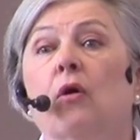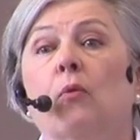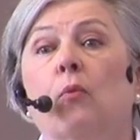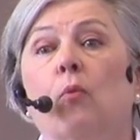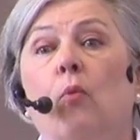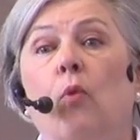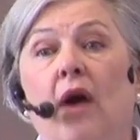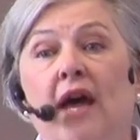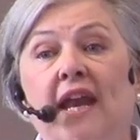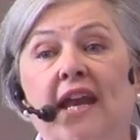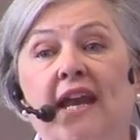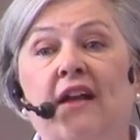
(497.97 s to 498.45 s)

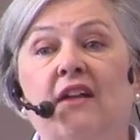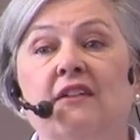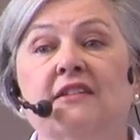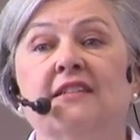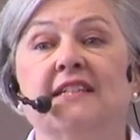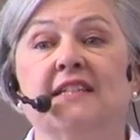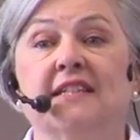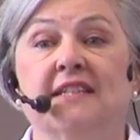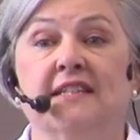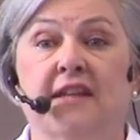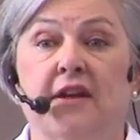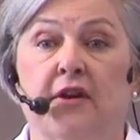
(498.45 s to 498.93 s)
What
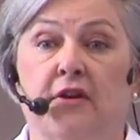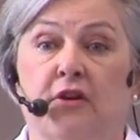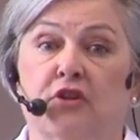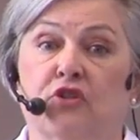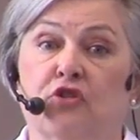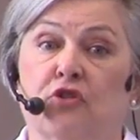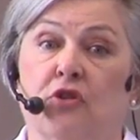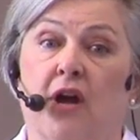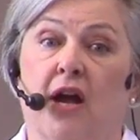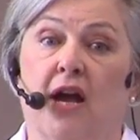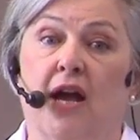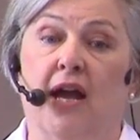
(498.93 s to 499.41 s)
else is there to
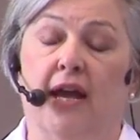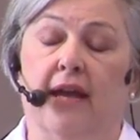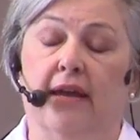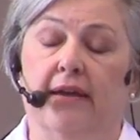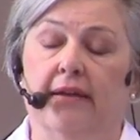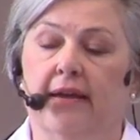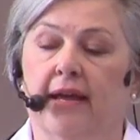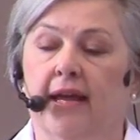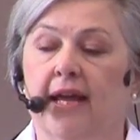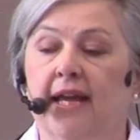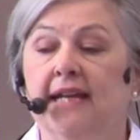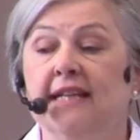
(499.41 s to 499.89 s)

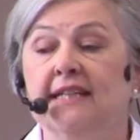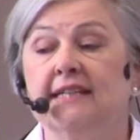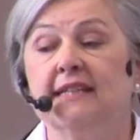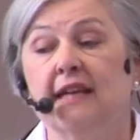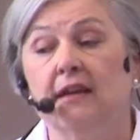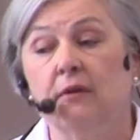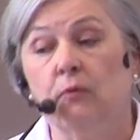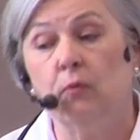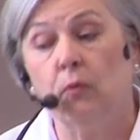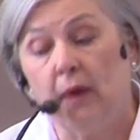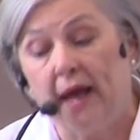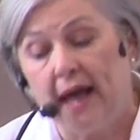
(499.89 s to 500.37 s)
try? And he
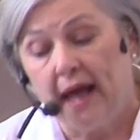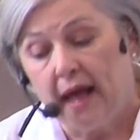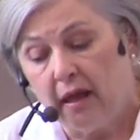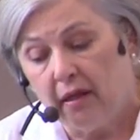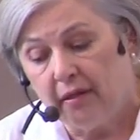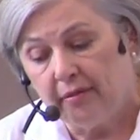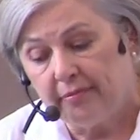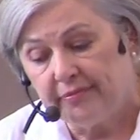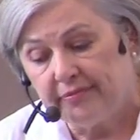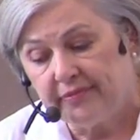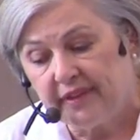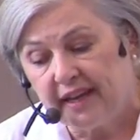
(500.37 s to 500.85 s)
said,
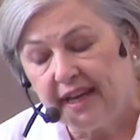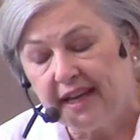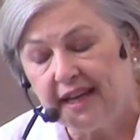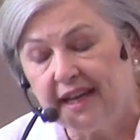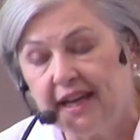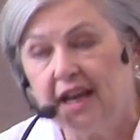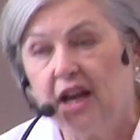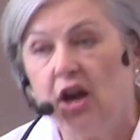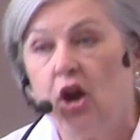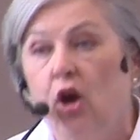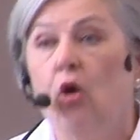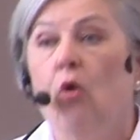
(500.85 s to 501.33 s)
well,
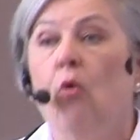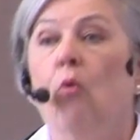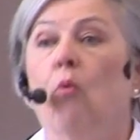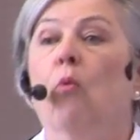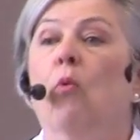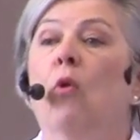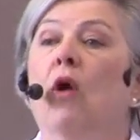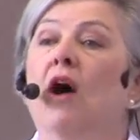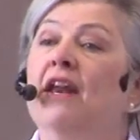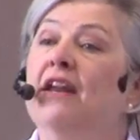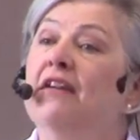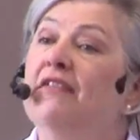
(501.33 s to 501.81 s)

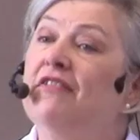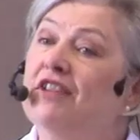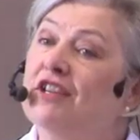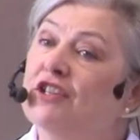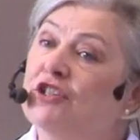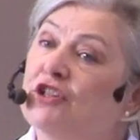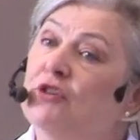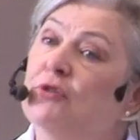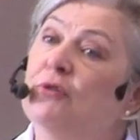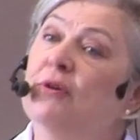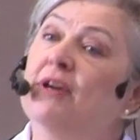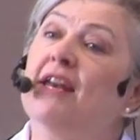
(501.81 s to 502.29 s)
one of the
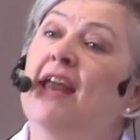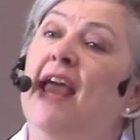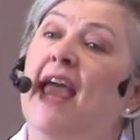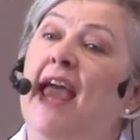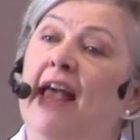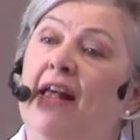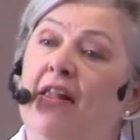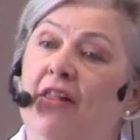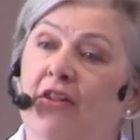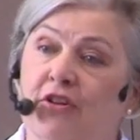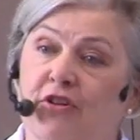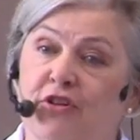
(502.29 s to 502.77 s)
2
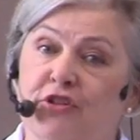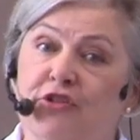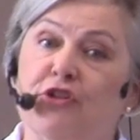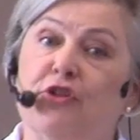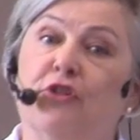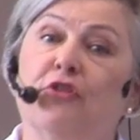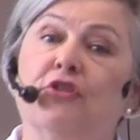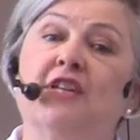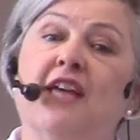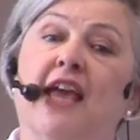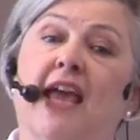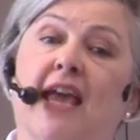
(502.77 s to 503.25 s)
inhalers
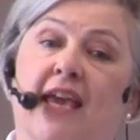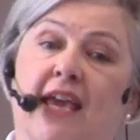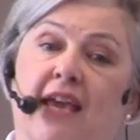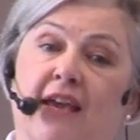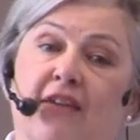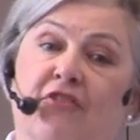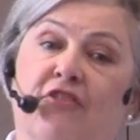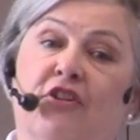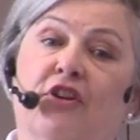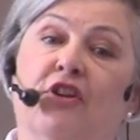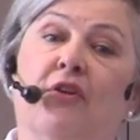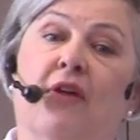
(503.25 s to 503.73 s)
you're
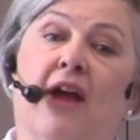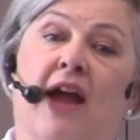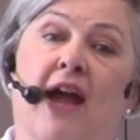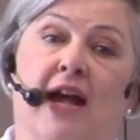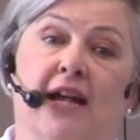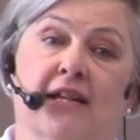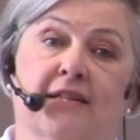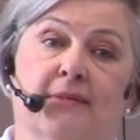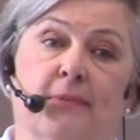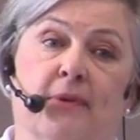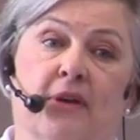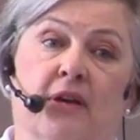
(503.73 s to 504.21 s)
taking for your
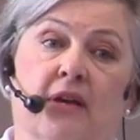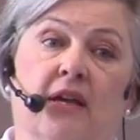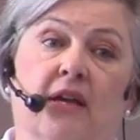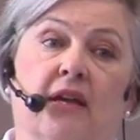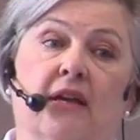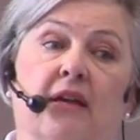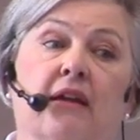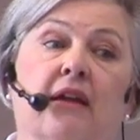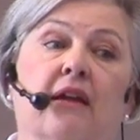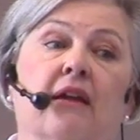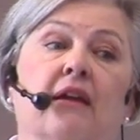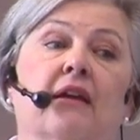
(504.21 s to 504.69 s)
asthma,
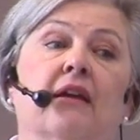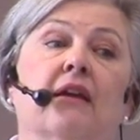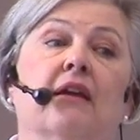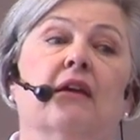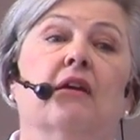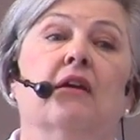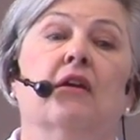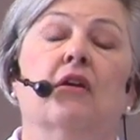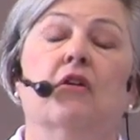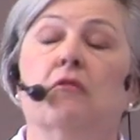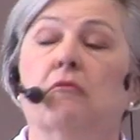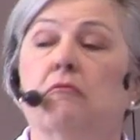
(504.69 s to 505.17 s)

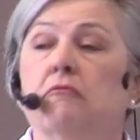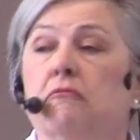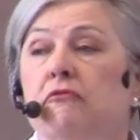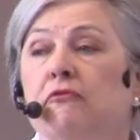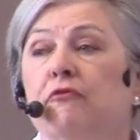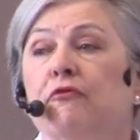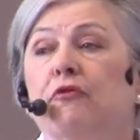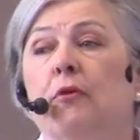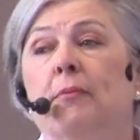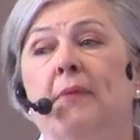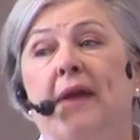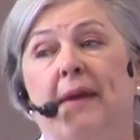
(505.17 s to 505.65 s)

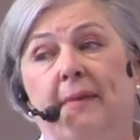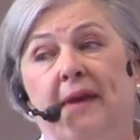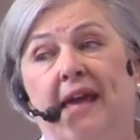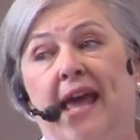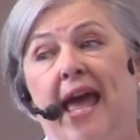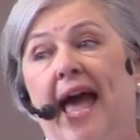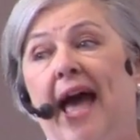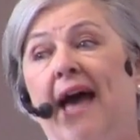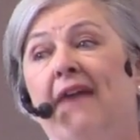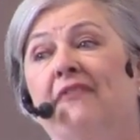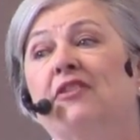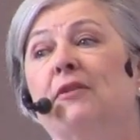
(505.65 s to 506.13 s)
for maybe
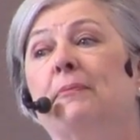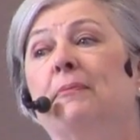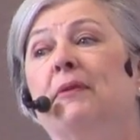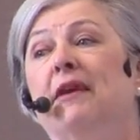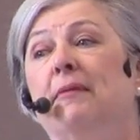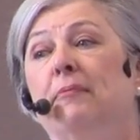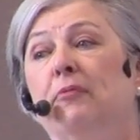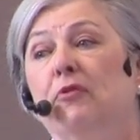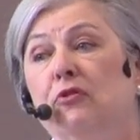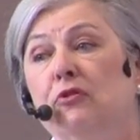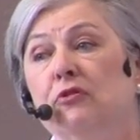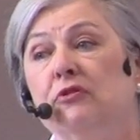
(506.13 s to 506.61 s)
half the
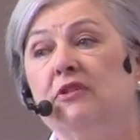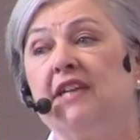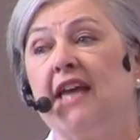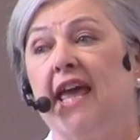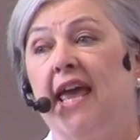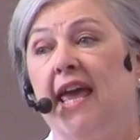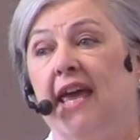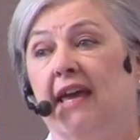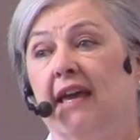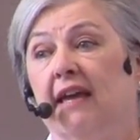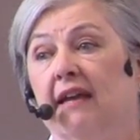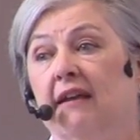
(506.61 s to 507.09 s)
people who
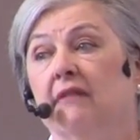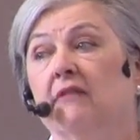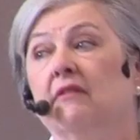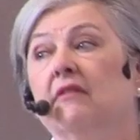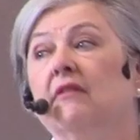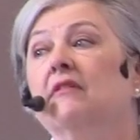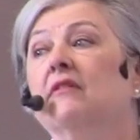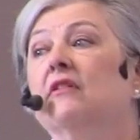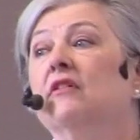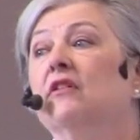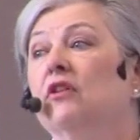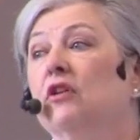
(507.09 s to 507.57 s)
take it,
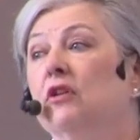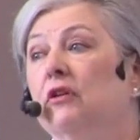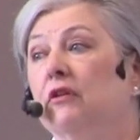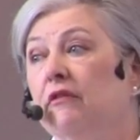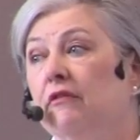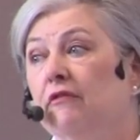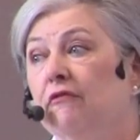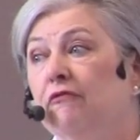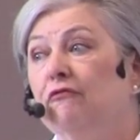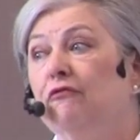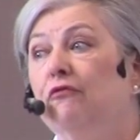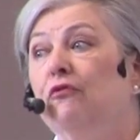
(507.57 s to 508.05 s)

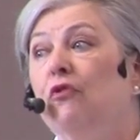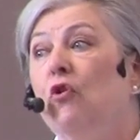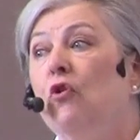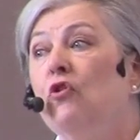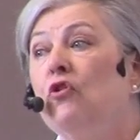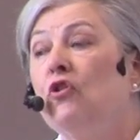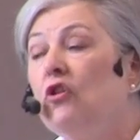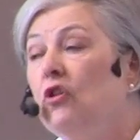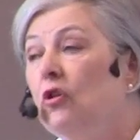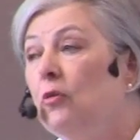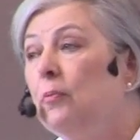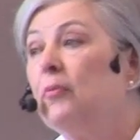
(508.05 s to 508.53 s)

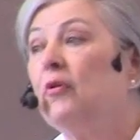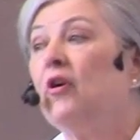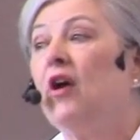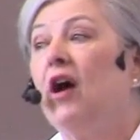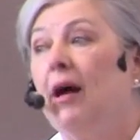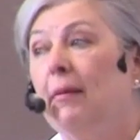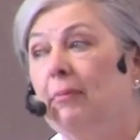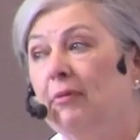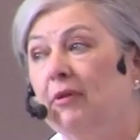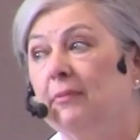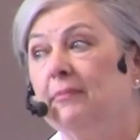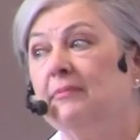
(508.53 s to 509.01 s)
vocal
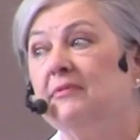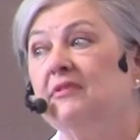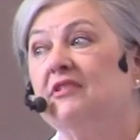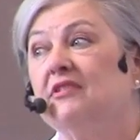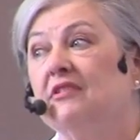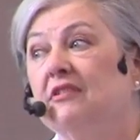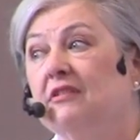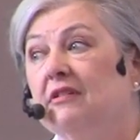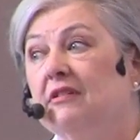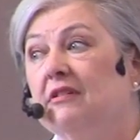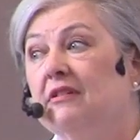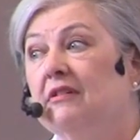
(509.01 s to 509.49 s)

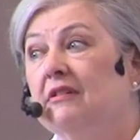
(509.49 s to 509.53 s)
problems